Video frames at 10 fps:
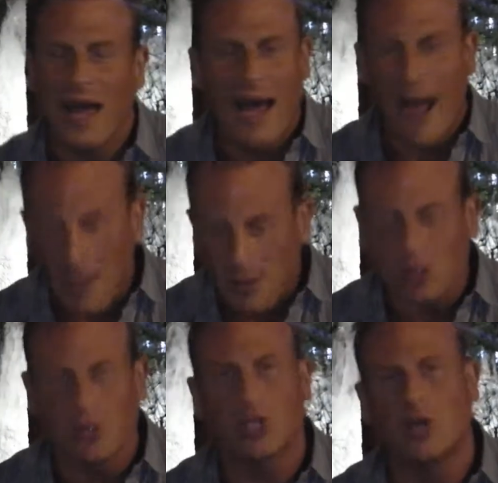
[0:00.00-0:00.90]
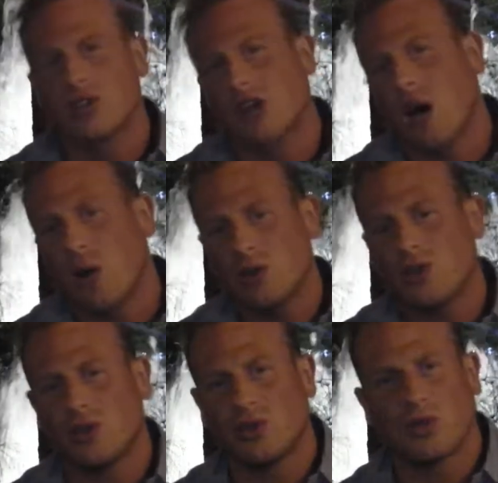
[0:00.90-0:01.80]
absolutely goes out
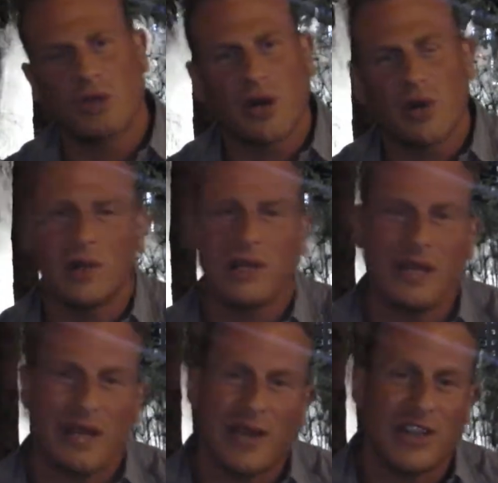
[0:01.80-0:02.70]
to not only